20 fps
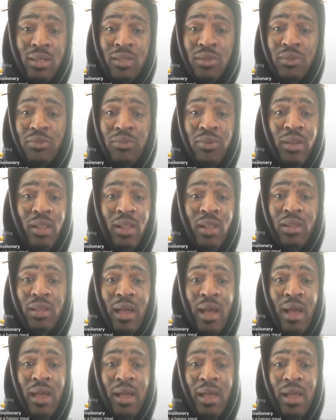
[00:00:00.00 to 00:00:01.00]
feeling
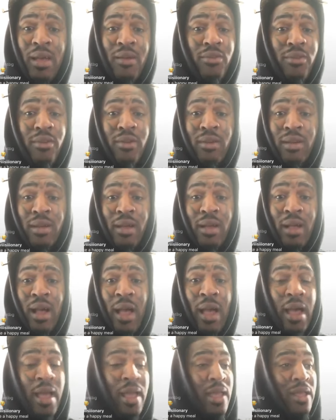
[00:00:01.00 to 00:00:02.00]
I ever
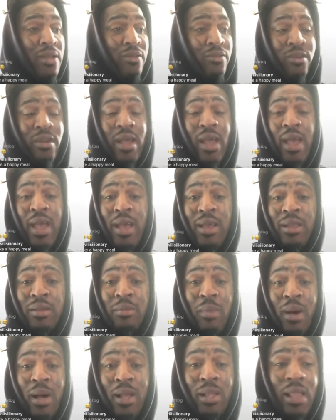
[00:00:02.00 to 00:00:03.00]
I ever had in
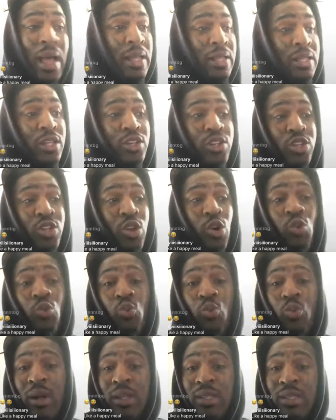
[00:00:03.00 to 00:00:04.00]
my life. I didn't know
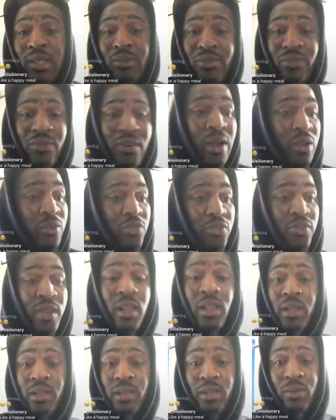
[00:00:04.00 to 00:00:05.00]
what the fuck
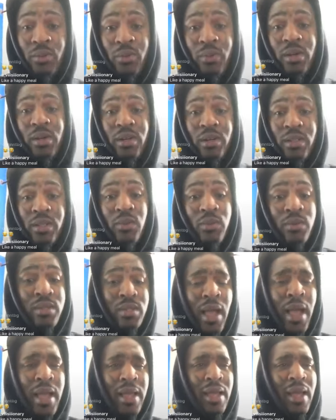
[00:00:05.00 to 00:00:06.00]
feeling it was. It was
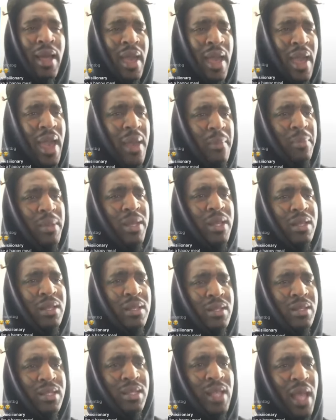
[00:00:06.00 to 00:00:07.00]
like a
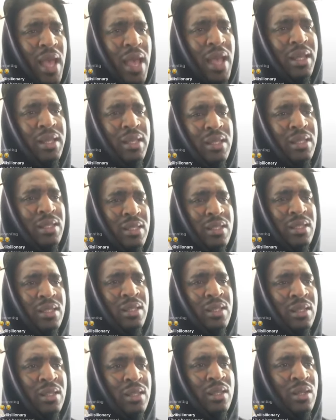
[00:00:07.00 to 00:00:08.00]
happiness, sadness.
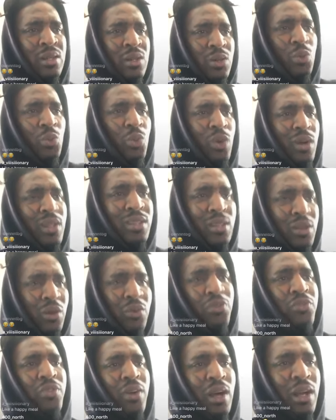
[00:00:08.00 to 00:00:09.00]
What the
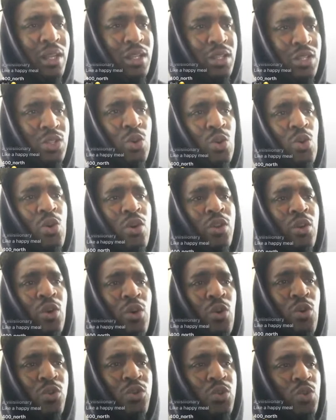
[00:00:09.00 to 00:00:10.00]
fuck is going
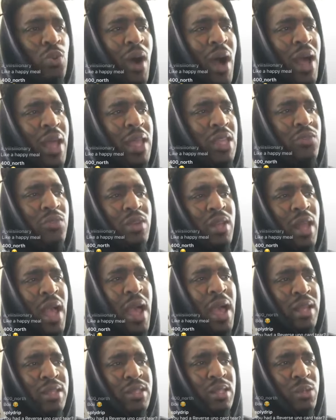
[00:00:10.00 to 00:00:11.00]
on? Do I even
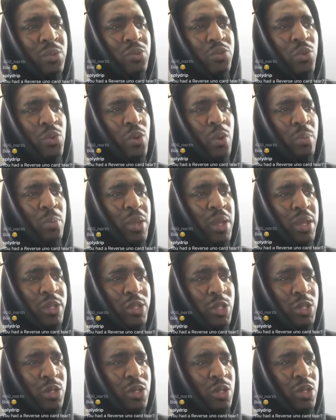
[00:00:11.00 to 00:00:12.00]
ask him for a
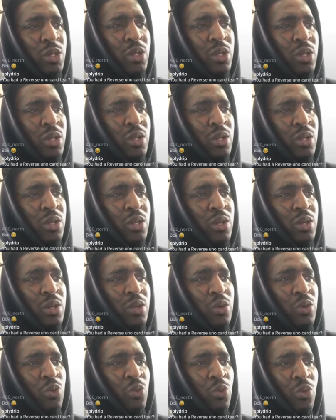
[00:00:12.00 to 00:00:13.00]
picture?
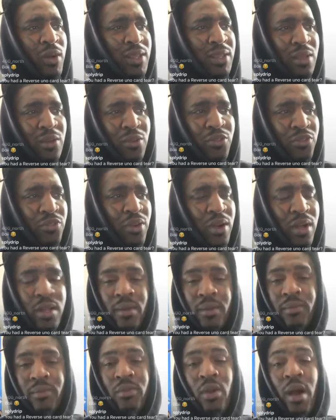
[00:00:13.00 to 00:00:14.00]
What the fuck?
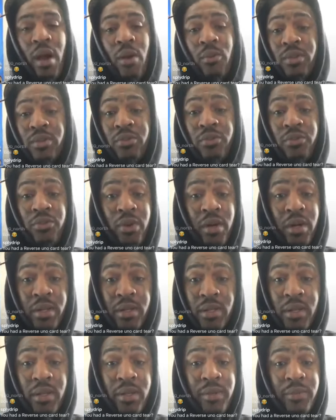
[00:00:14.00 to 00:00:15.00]
y'all was fucked up.